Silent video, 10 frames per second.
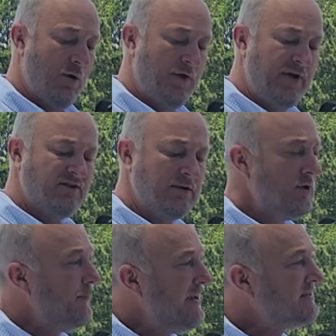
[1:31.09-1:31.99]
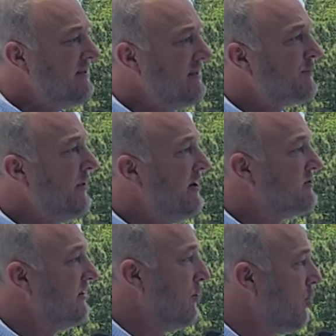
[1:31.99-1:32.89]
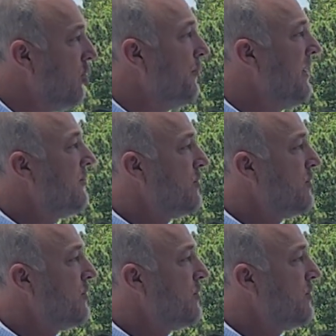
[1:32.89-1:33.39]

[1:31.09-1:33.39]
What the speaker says: We've had some of the best tennis players in the world play